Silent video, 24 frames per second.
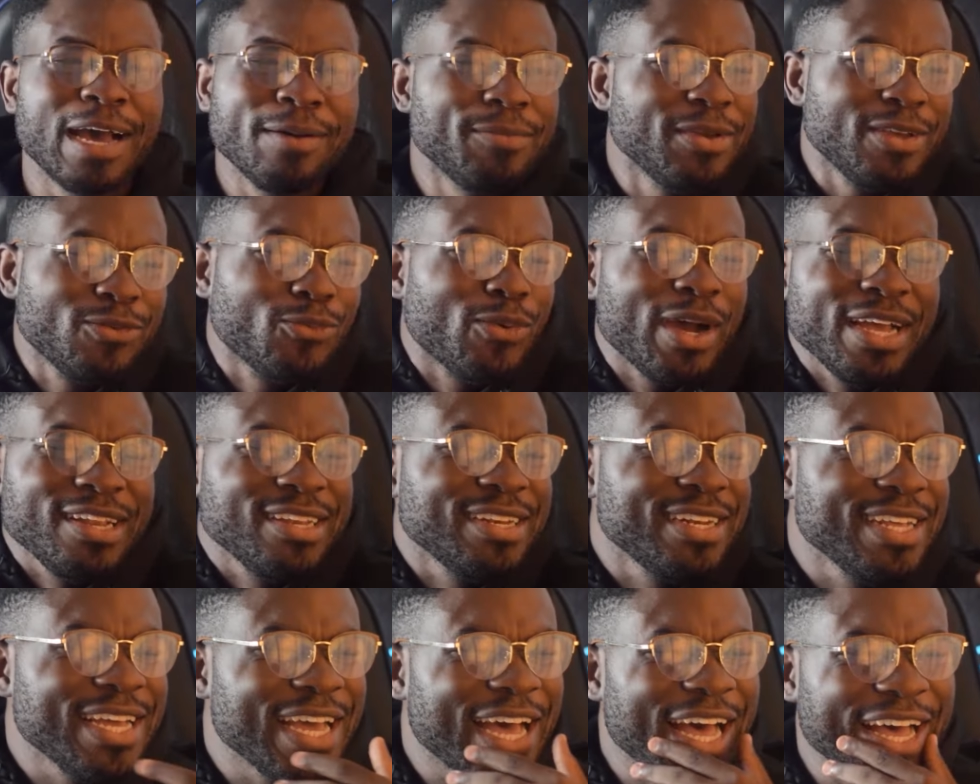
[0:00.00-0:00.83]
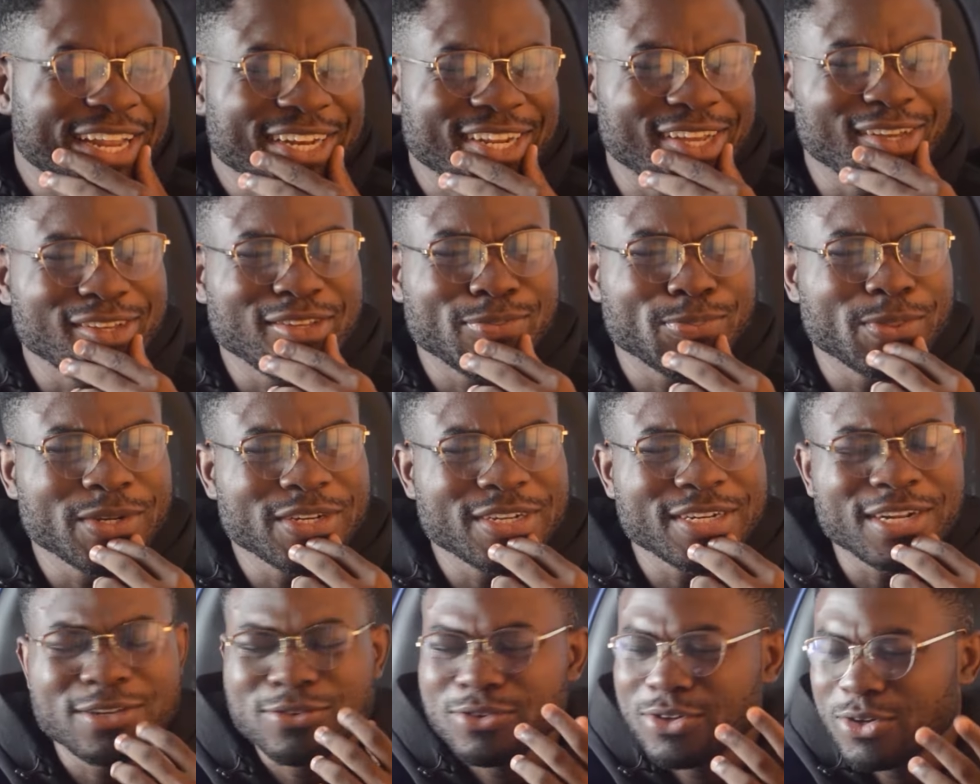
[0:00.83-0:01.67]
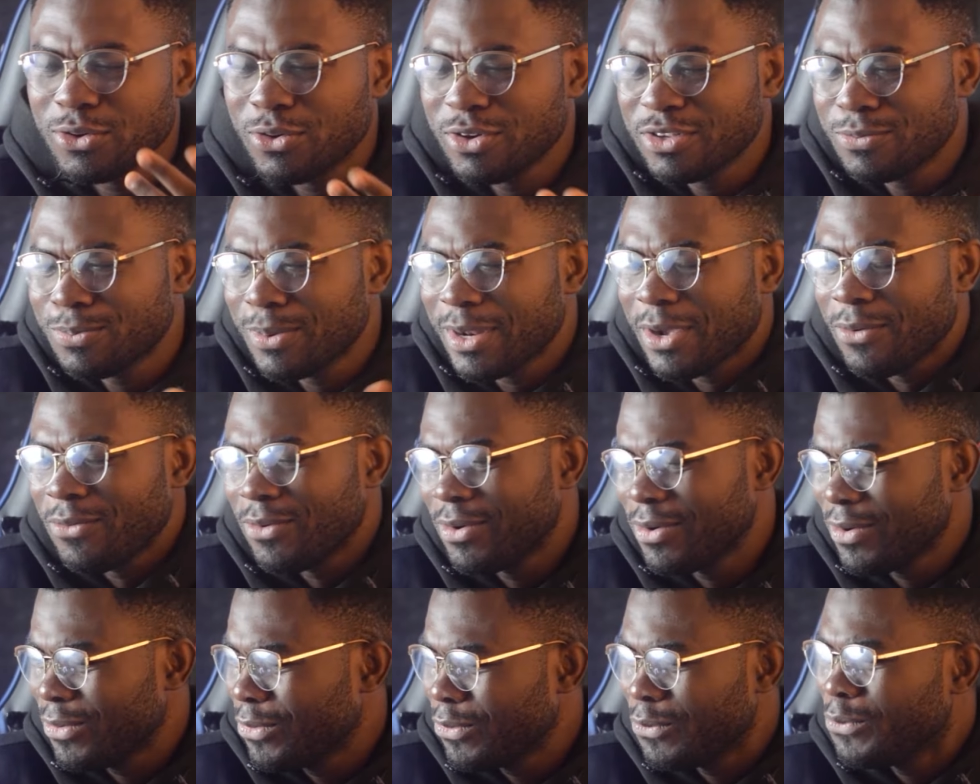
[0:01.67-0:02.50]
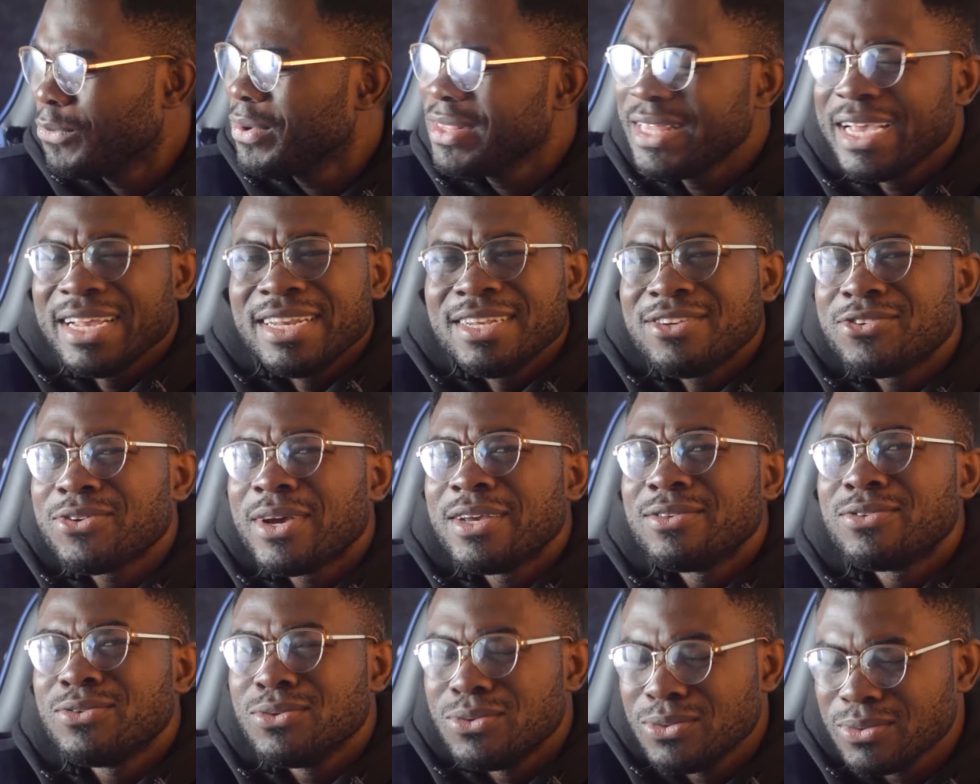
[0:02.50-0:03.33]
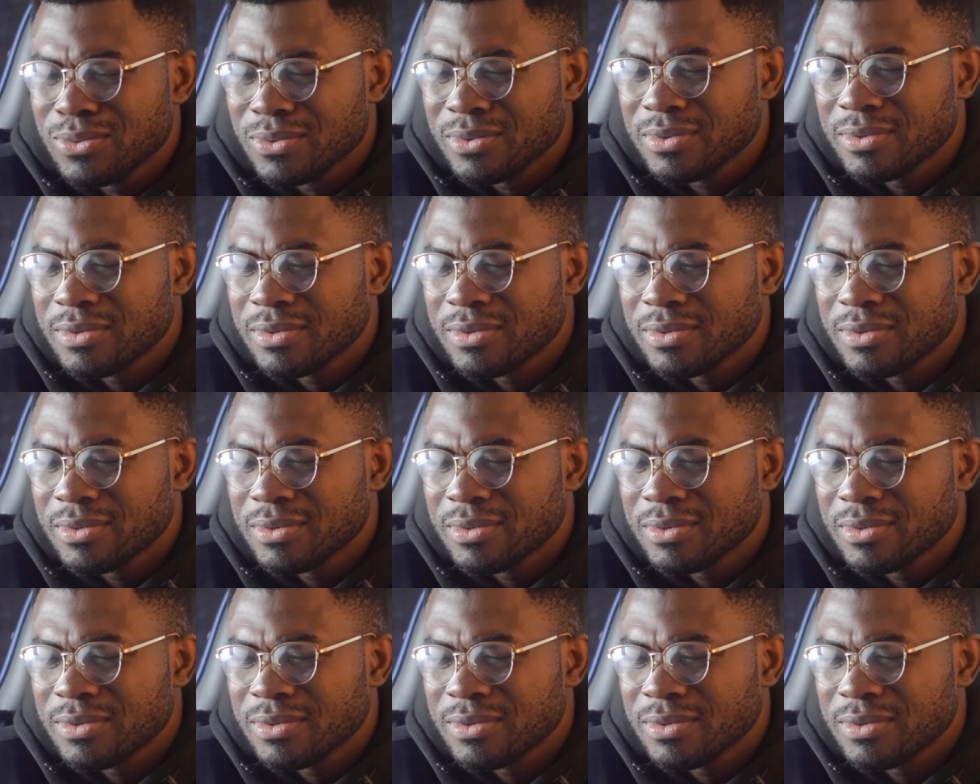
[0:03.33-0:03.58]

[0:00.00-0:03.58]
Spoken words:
I mean, why did they add the inspirational to the gospel award? What are they trying to do?